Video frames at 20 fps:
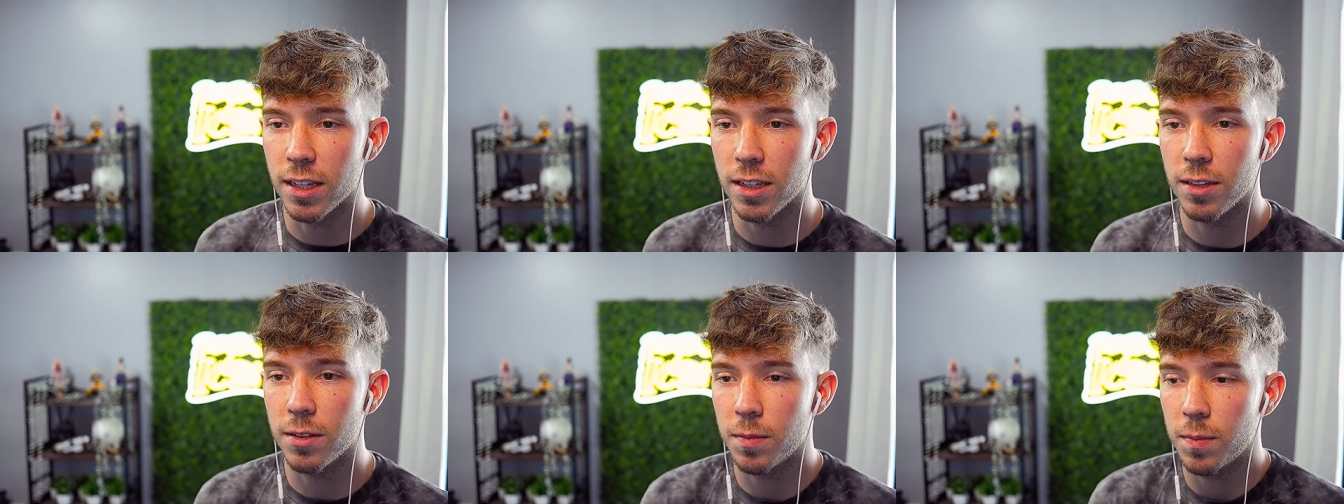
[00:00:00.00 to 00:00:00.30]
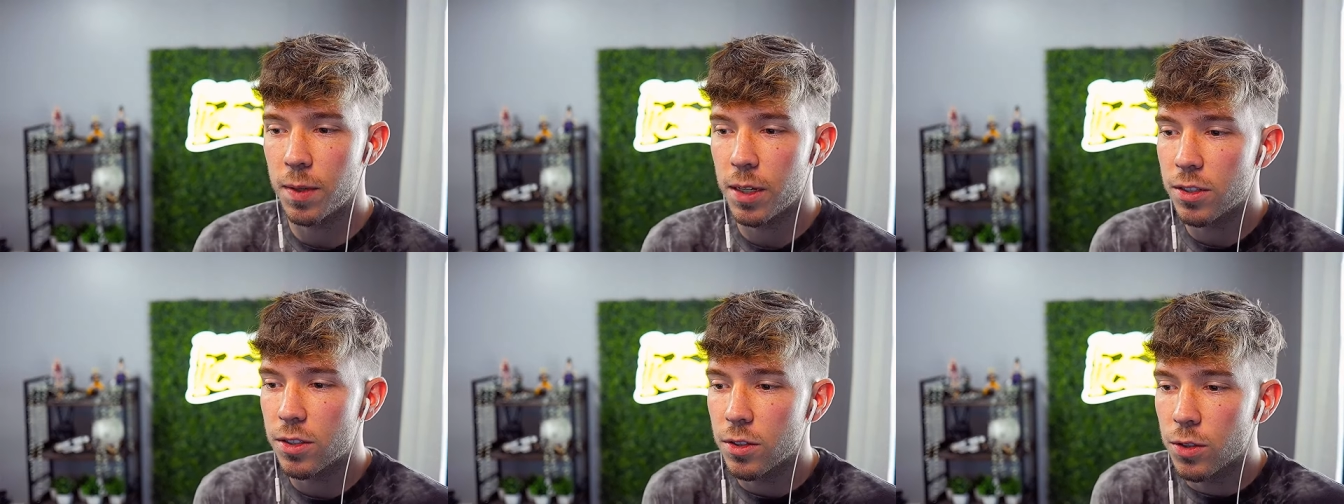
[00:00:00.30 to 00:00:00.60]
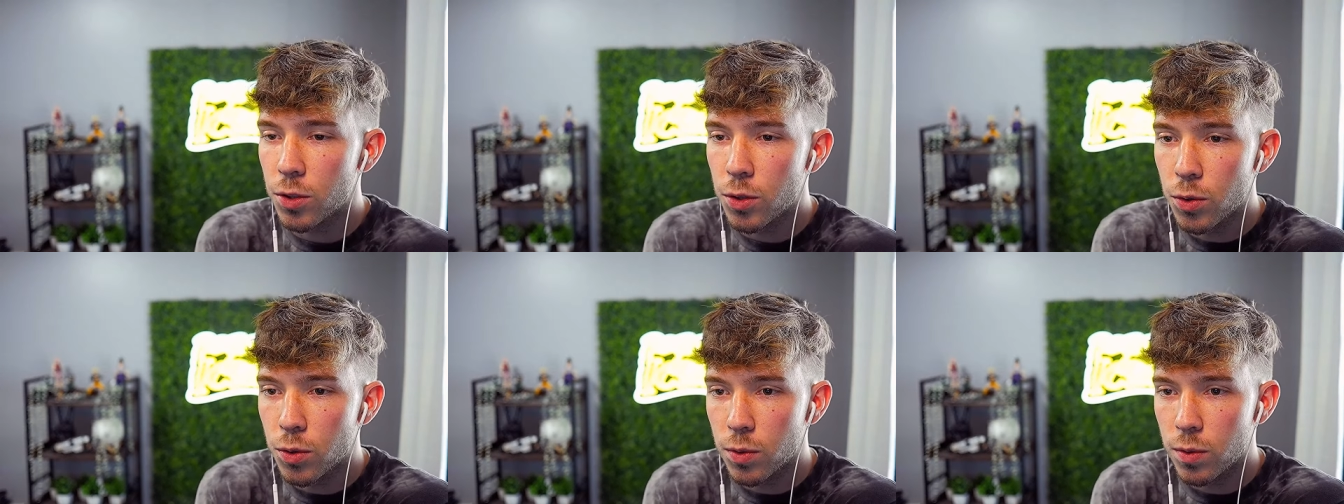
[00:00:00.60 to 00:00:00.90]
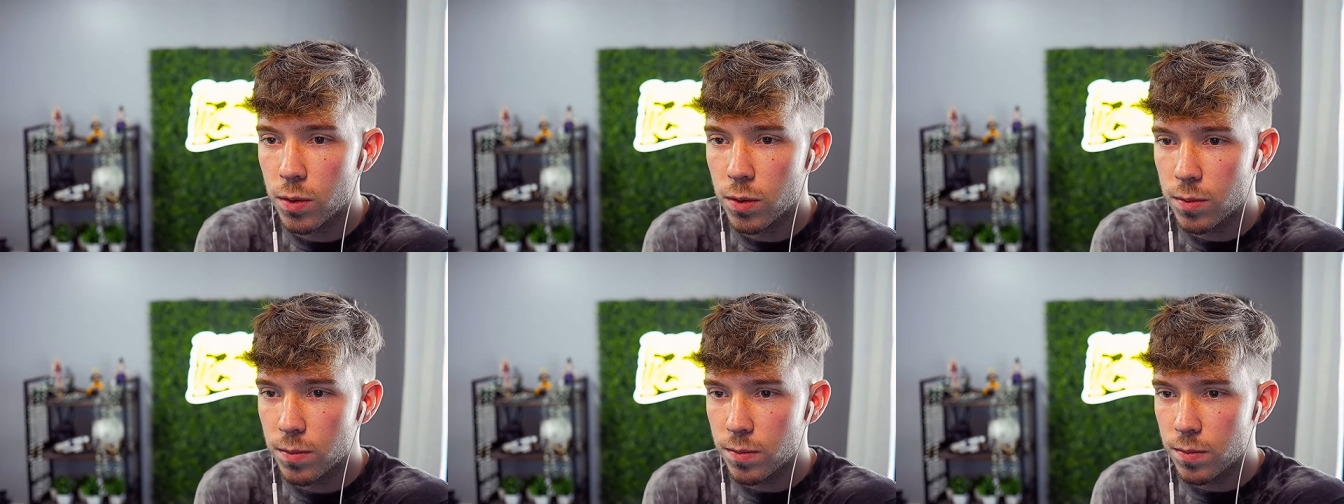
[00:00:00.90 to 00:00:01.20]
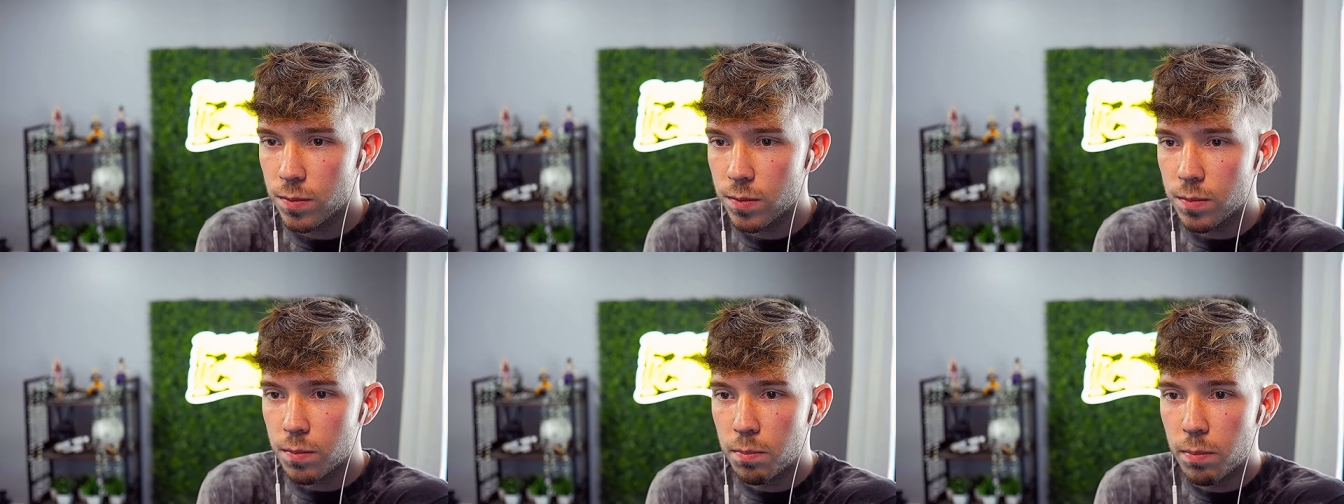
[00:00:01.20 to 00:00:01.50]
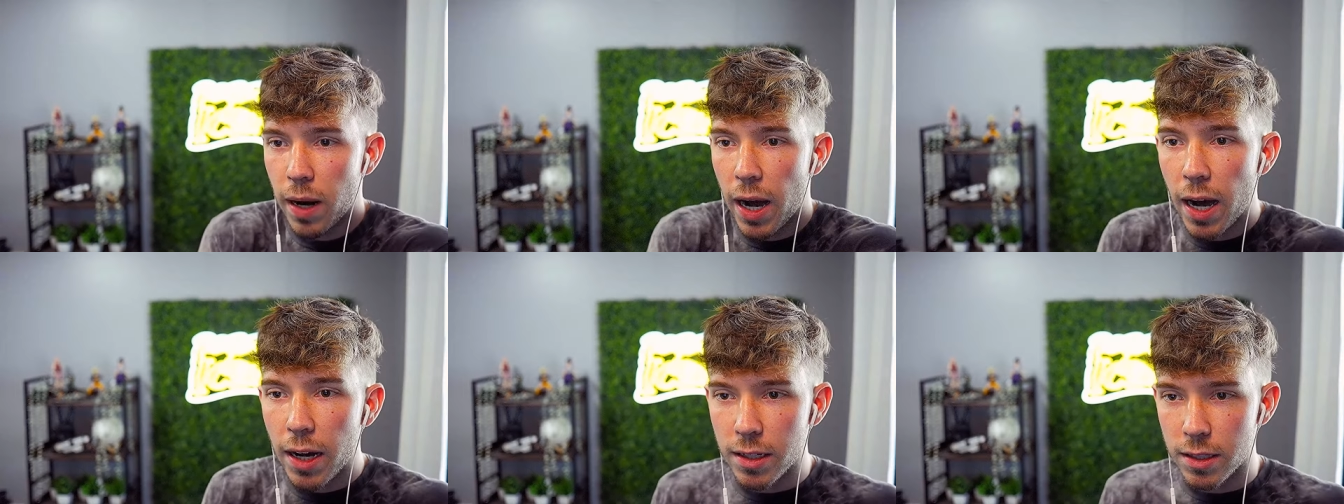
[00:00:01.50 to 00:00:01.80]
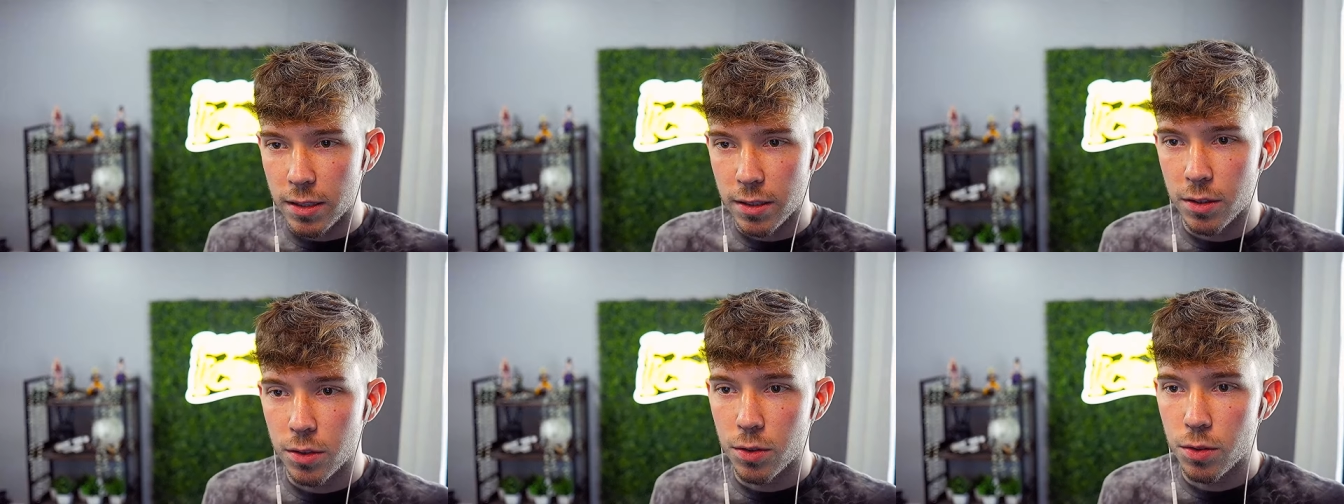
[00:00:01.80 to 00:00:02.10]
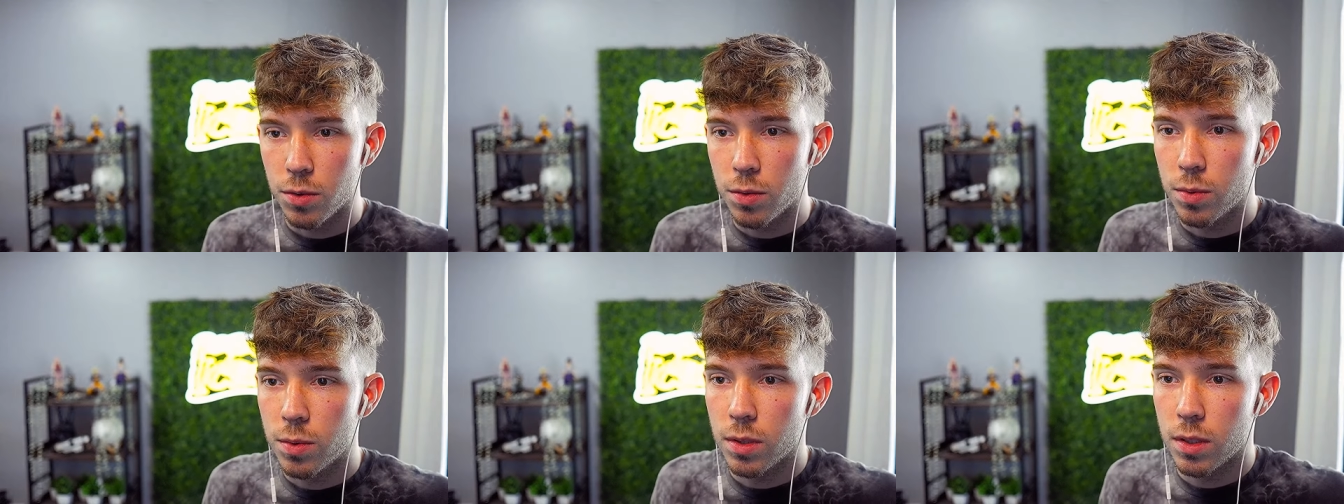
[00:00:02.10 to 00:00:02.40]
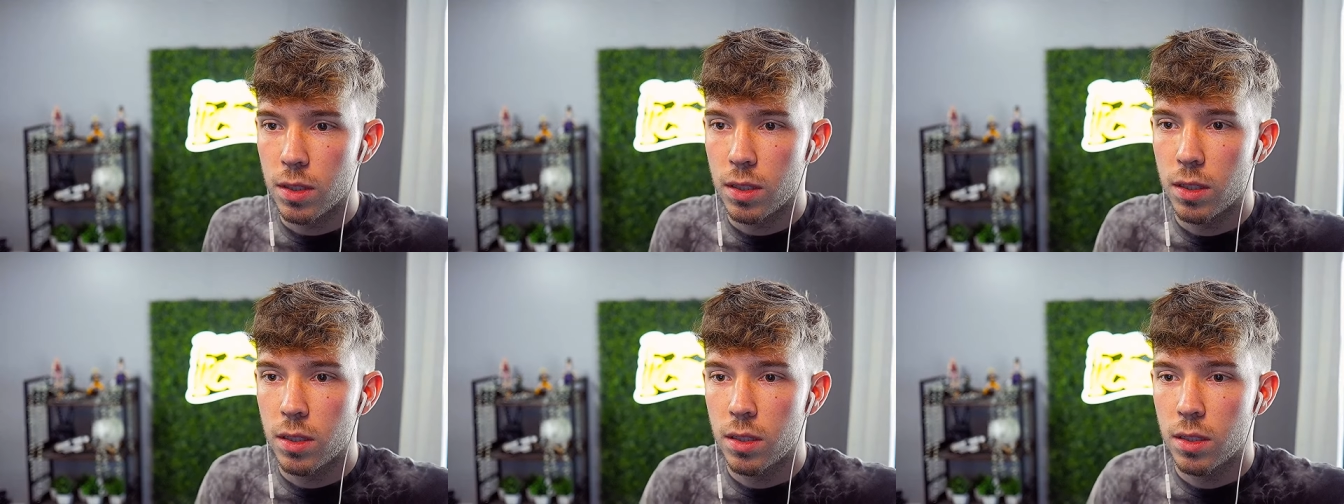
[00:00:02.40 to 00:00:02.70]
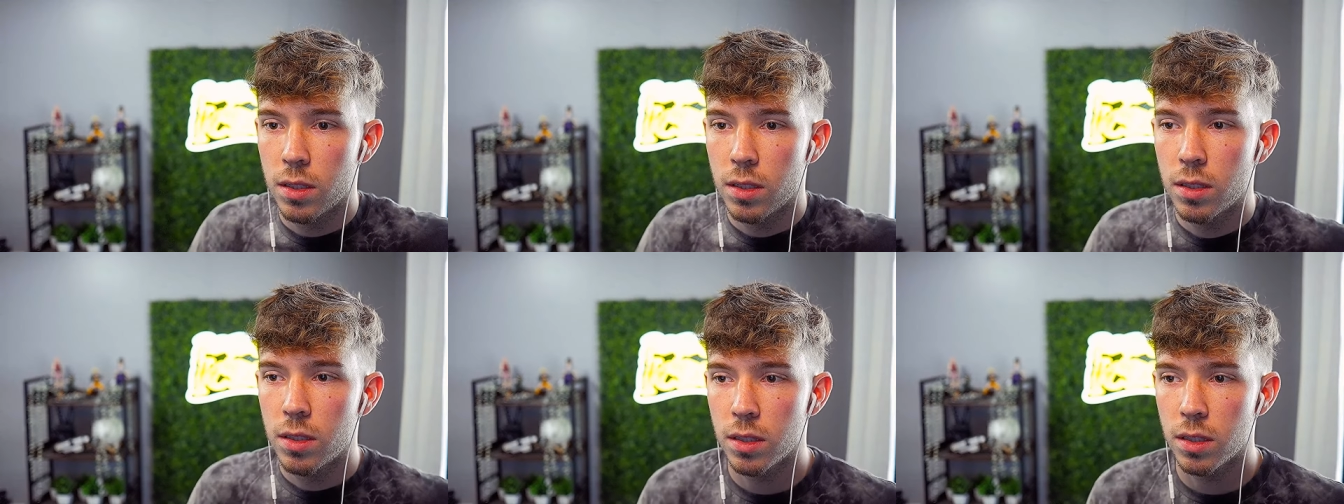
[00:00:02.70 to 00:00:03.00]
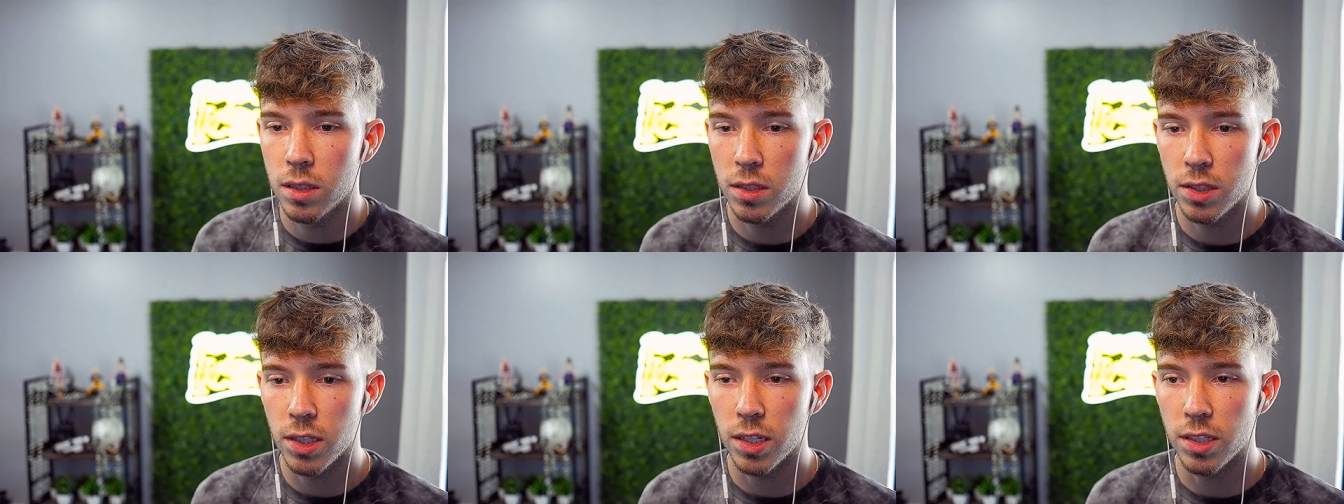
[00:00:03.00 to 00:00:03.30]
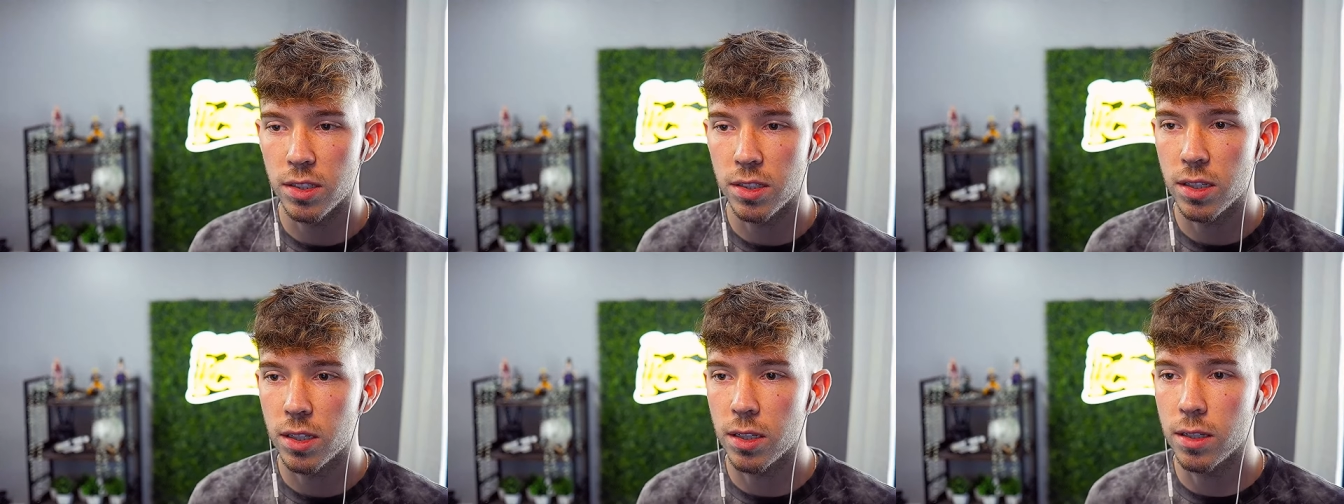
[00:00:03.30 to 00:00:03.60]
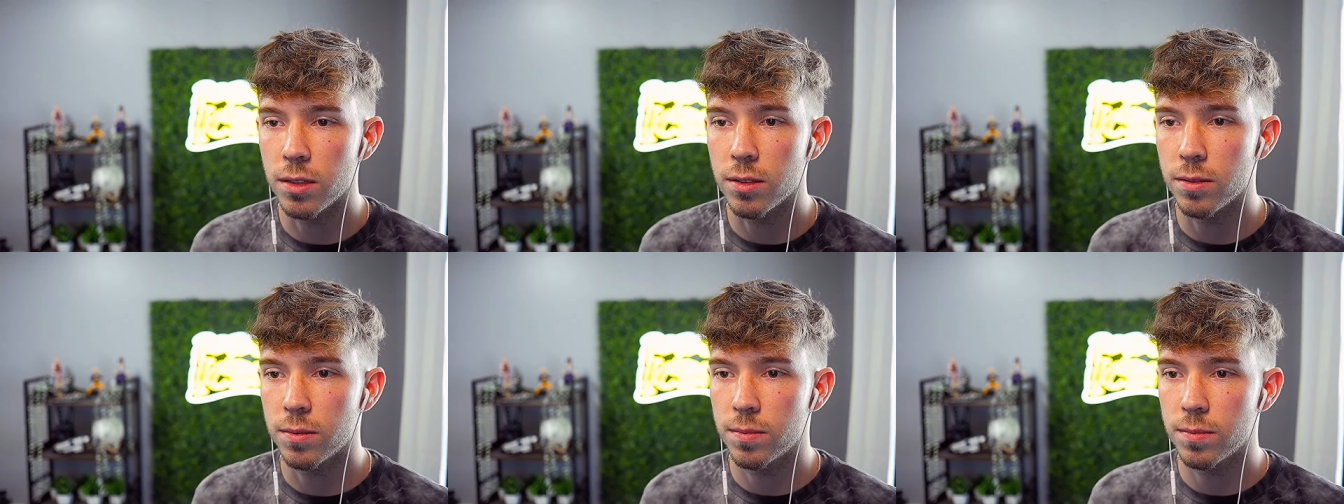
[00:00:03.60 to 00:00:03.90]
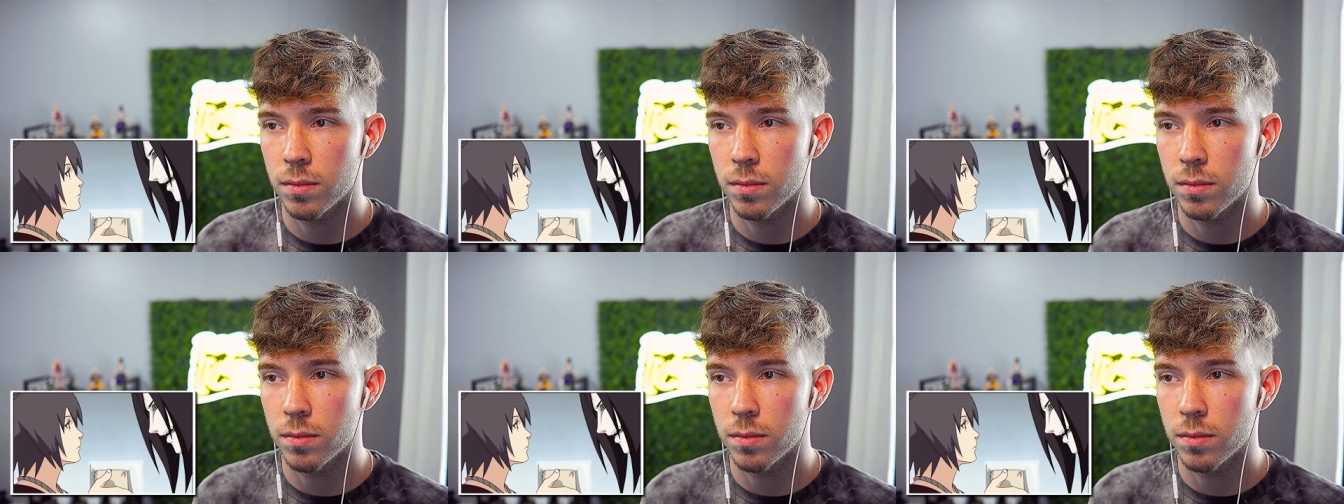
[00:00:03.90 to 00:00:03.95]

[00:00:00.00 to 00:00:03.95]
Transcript: He gets a new body, a new set of skin.